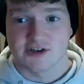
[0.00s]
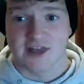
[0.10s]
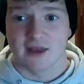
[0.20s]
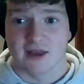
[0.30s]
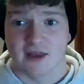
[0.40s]

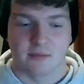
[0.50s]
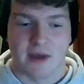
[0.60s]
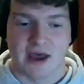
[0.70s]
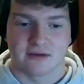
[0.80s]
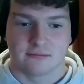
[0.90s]
dating an older
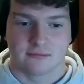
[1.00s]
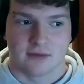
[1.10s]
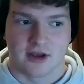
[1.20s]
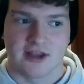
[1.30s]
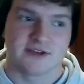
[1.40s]
man,
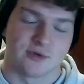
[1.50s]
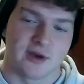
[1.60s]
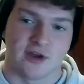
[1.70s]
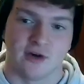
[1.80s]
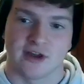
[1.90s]
and he's
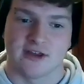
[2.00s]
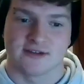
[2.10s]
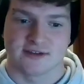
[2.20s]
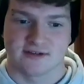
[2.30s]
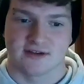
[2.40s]
already got
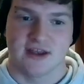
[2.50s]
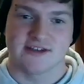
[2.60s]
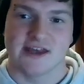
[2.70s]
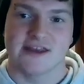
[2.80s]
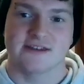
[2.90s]
kids.
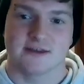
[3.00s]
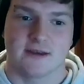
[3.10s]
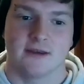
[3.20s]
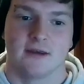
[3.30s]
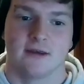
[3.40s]
He's
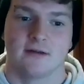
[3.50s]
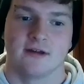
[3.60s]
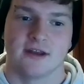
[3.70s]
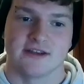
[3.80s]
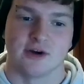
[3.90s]
80,
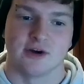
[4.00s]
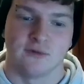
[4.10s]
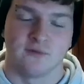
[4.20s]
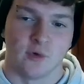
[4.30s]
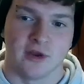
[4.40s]
and he's got a
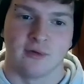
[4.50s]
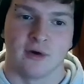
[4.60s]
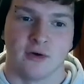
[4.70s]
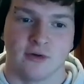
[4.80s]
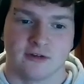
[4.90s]

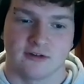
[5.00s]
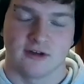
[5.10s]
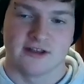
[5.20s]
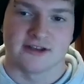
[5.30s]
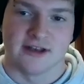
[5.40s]
40-year-old,
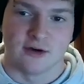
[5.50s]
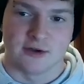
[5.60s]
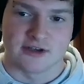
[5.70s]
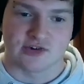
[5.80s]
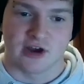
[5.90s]
and it's a little
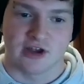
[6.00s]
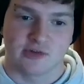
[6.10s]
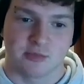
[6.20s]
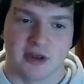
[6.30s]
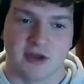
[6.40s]
bit
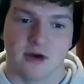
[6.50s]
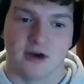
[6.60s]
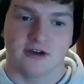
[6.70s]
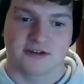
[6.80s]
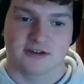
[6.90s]
strange, but it
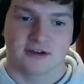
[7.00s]
works.